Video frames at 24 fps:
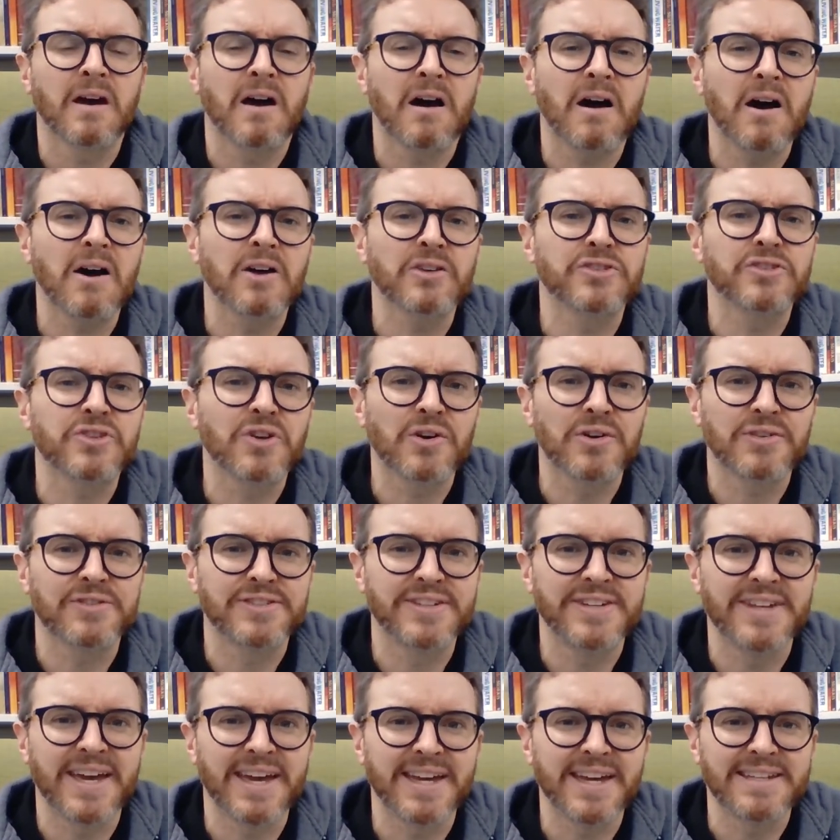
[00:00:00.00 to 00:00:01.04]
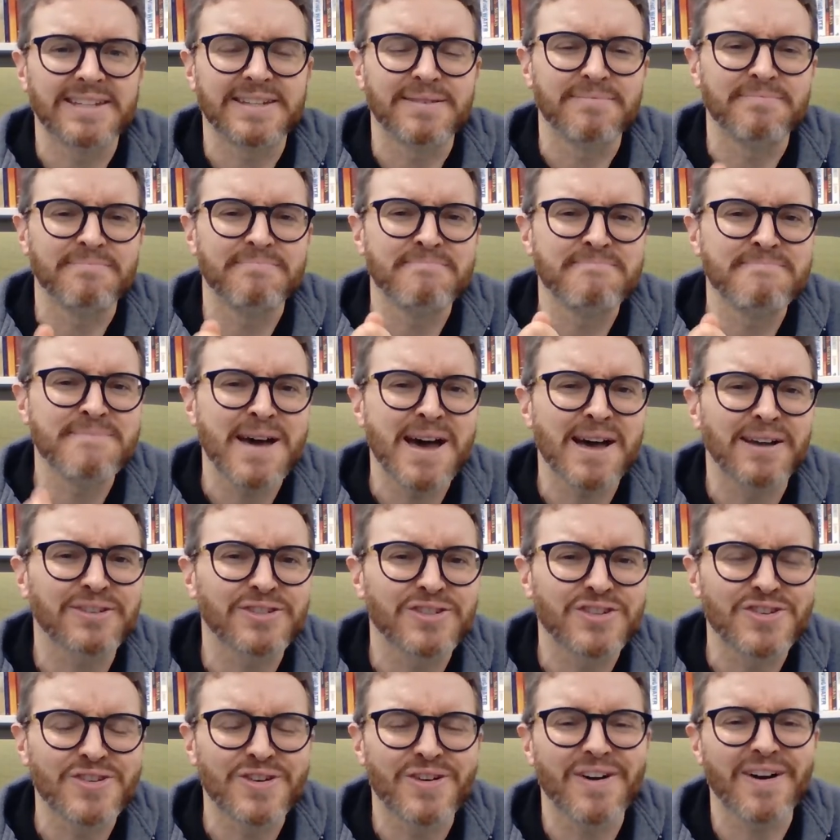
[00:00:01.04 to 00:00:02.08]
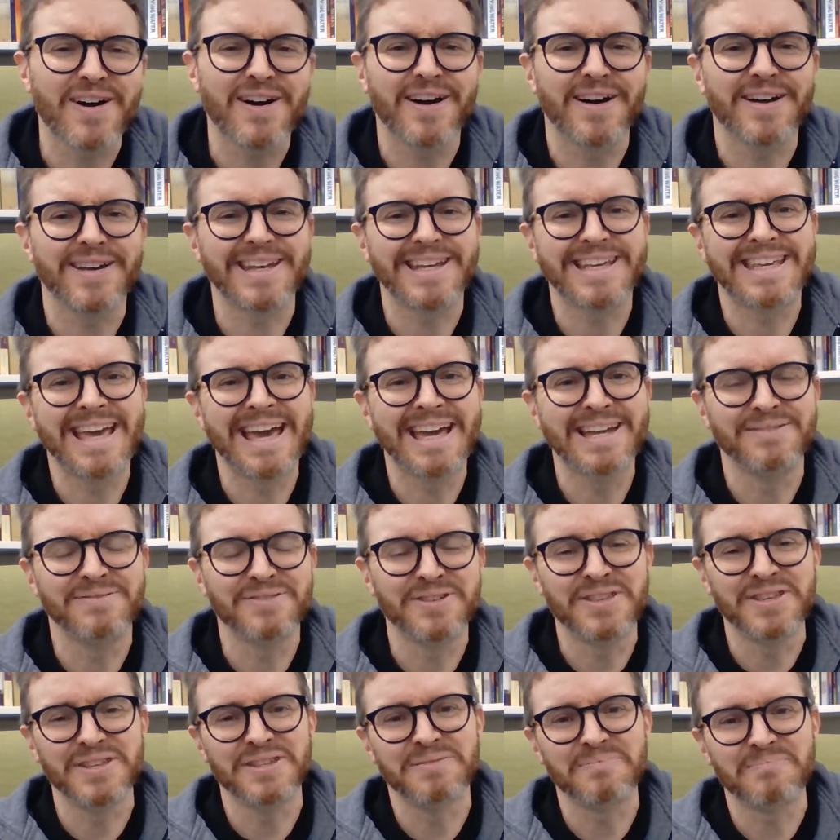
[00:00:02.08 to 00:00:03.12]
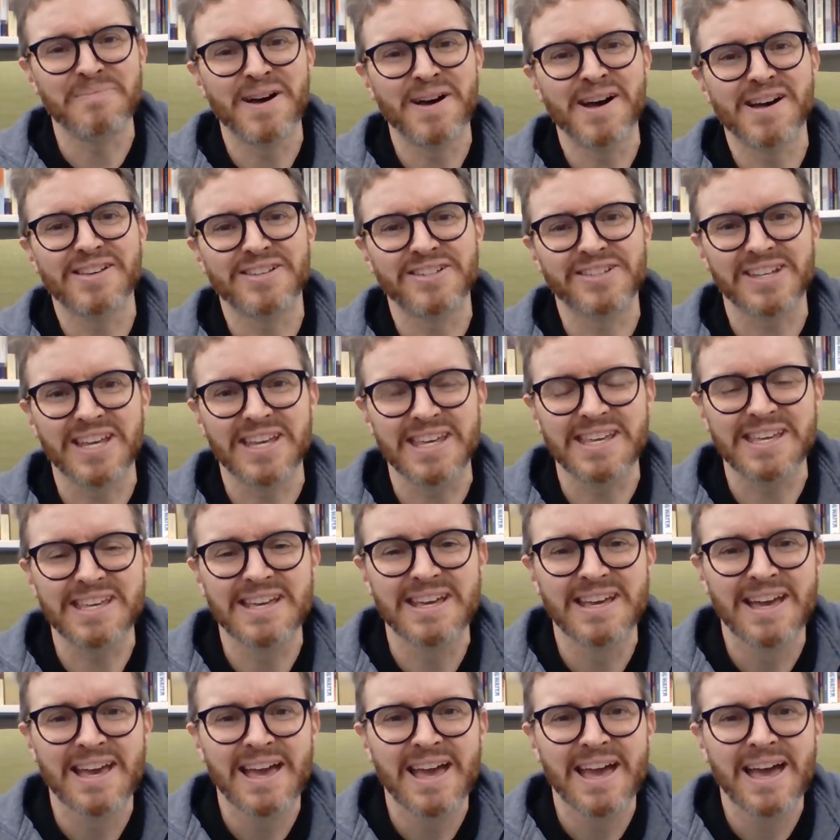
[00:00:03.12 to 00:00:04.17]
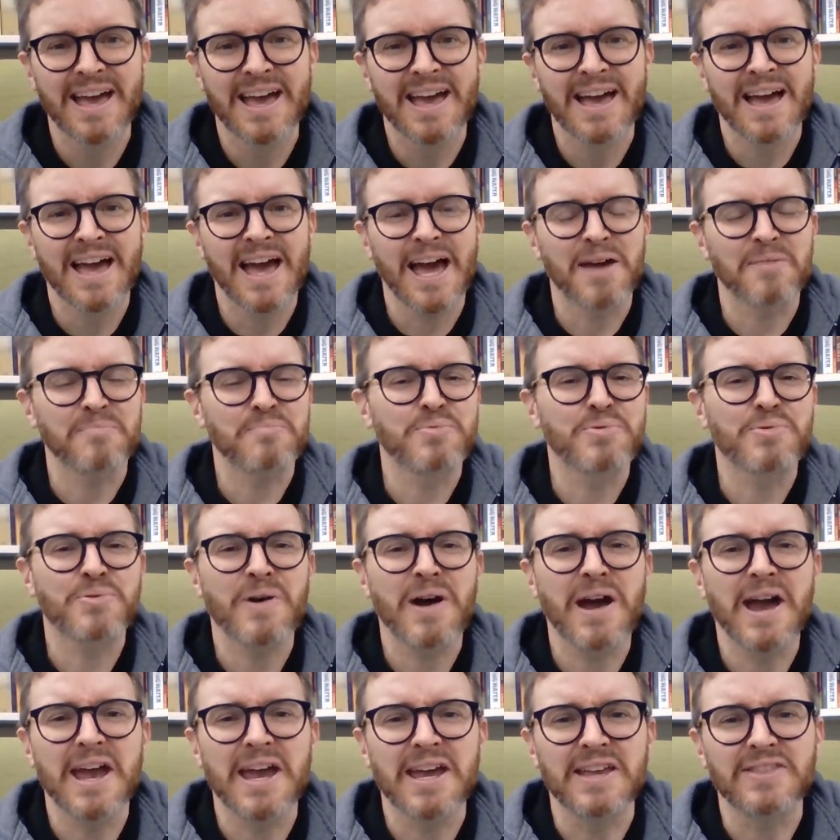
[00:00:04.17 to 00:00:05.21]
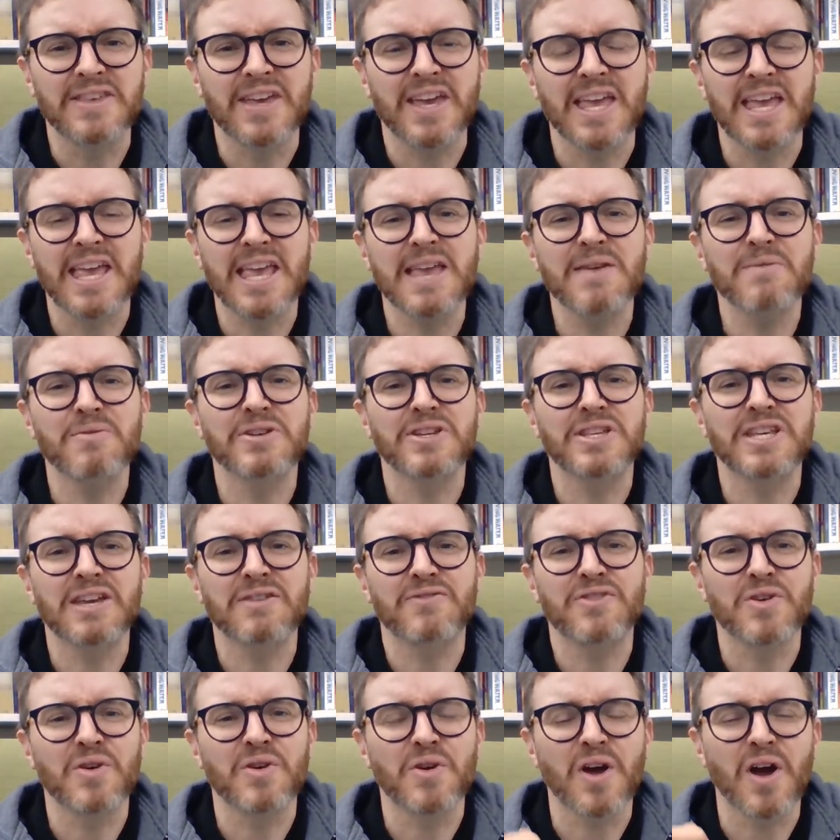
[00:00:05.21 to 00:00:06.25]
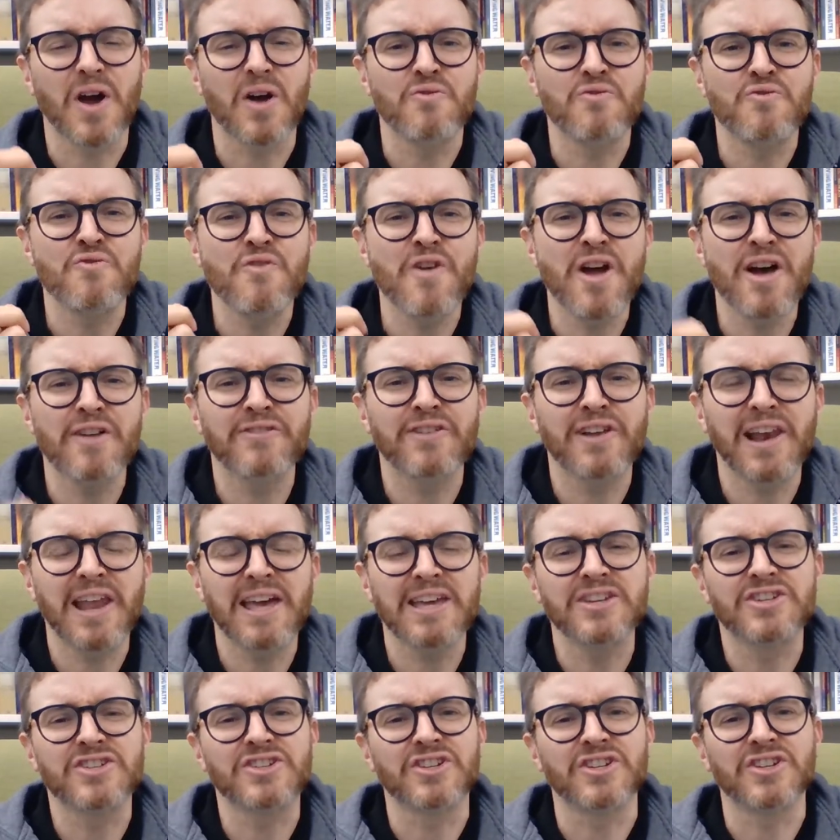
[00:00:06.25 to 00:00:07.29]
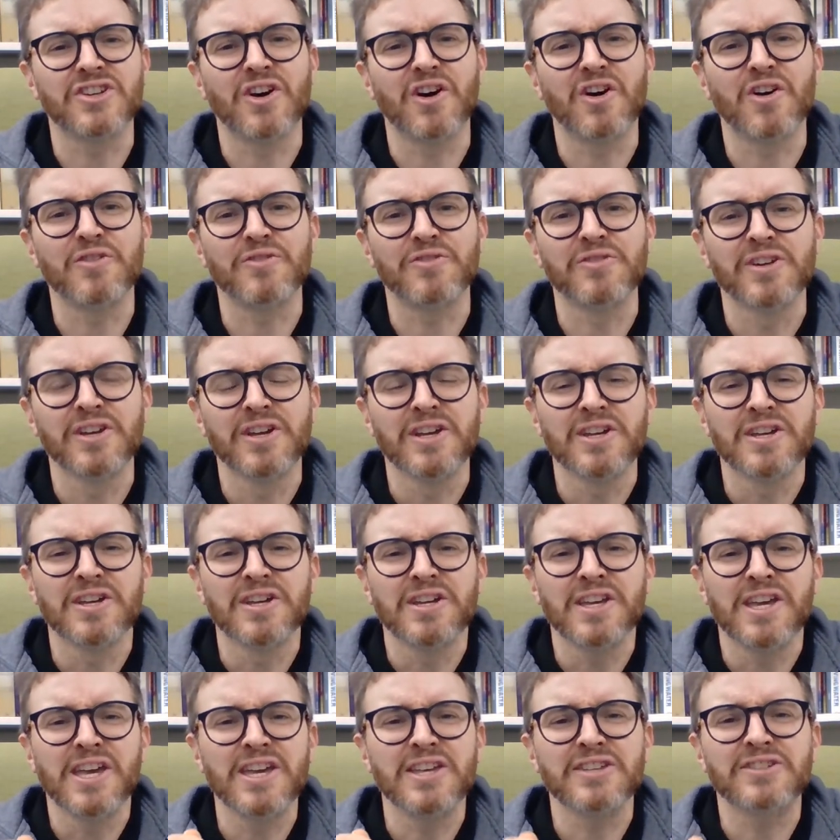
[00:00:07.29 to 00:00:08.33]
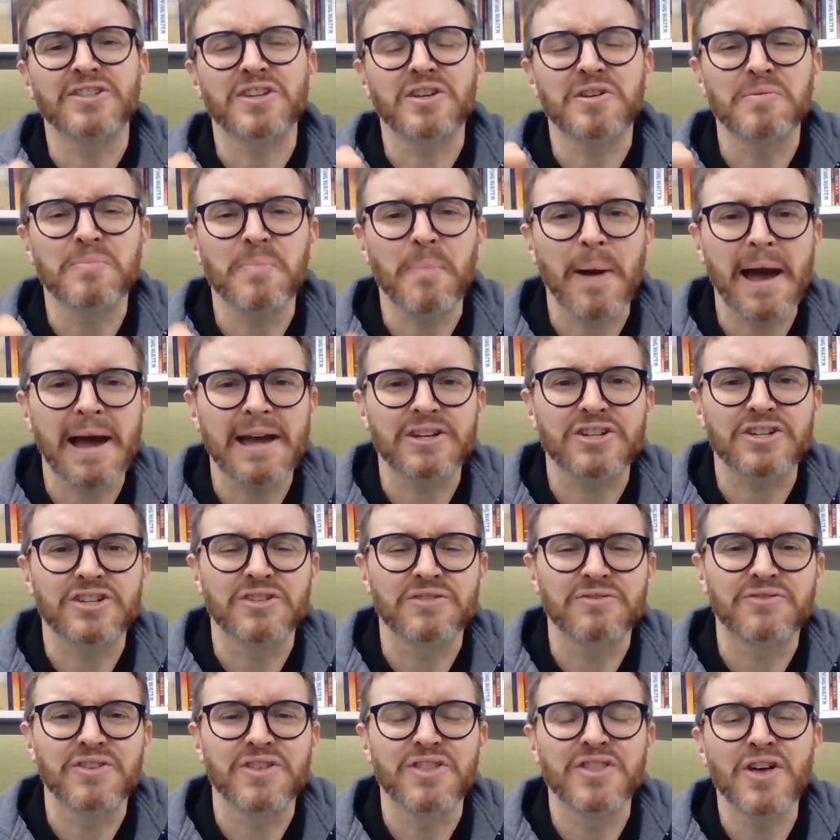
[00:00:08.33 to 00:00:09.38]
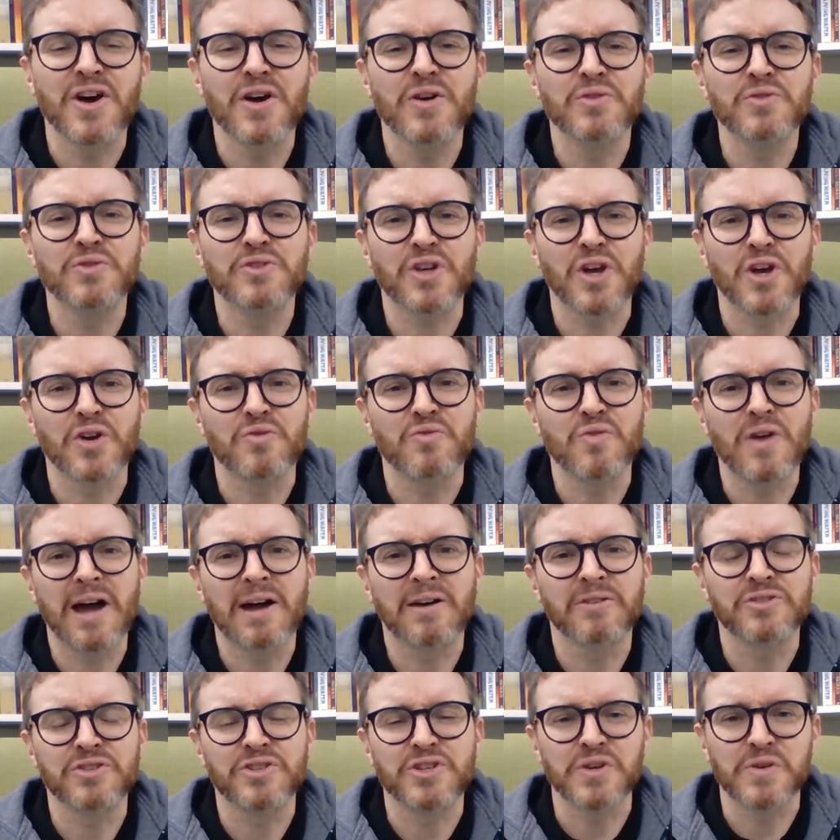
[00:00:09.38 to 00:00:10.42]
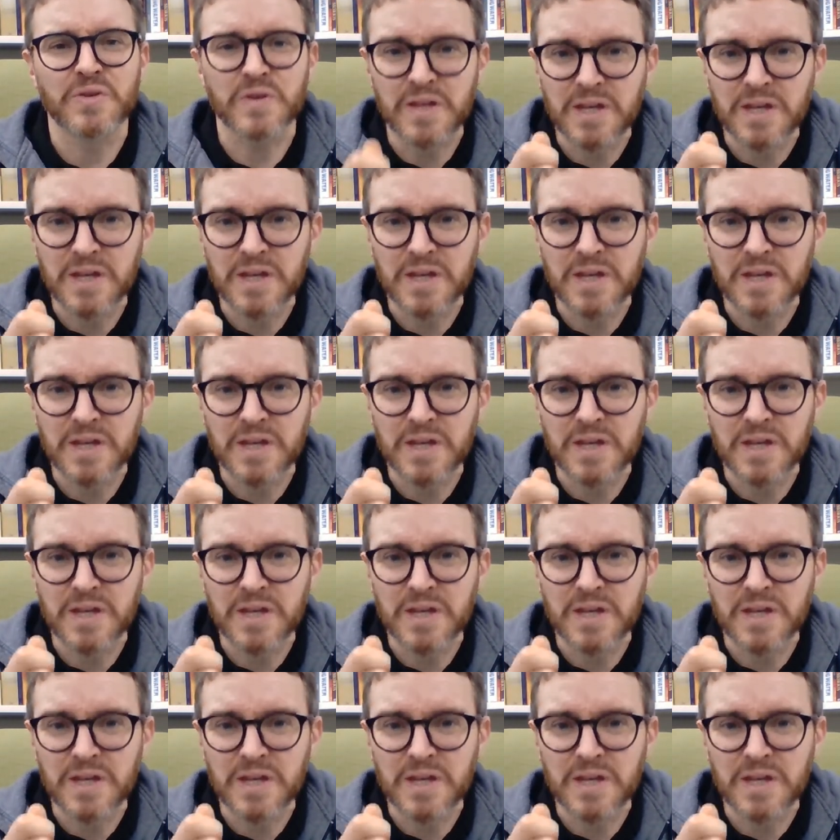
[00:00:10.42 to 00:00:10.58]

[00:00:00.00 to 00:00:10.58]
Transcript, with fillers: Ask God today to melt your heart again with his mercy and pray that He would give you a revelation of His compassion for those around you.